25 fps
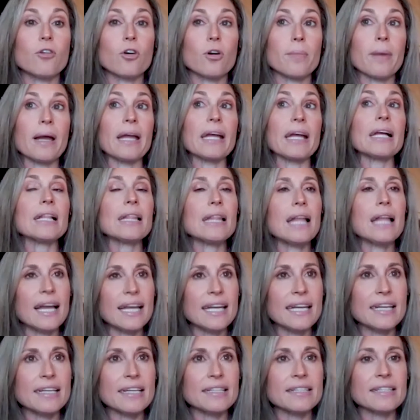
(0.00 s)
for my
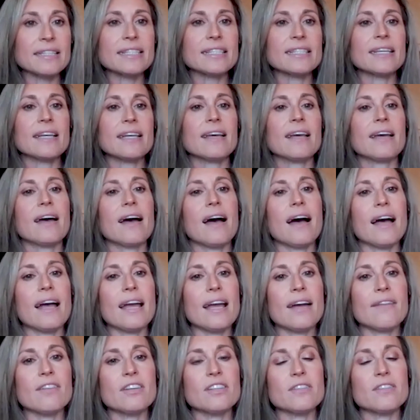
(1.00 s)
clients,
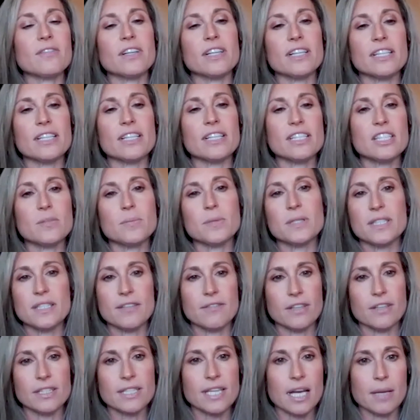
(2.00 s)
I have a very
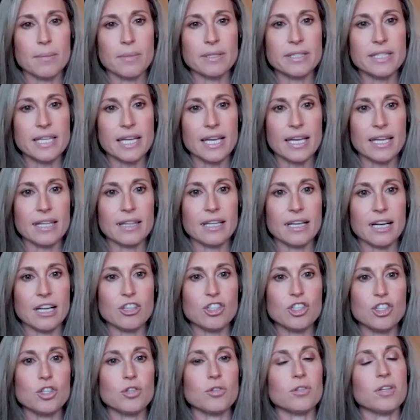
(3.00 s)
specific time of day that
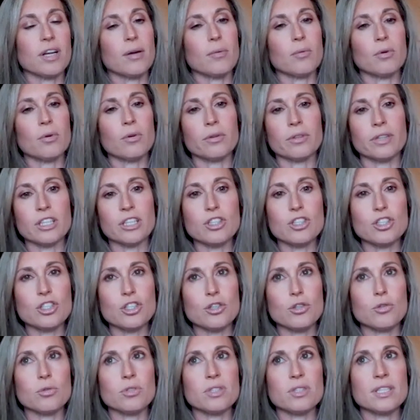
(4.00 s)
I shoot. I will only
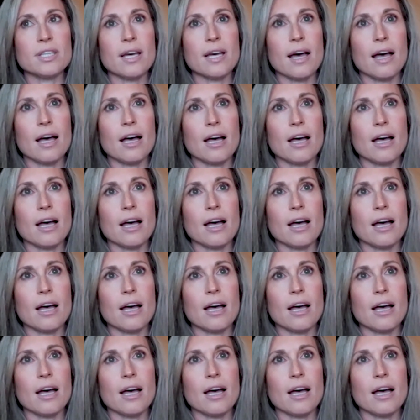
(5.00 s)
shoot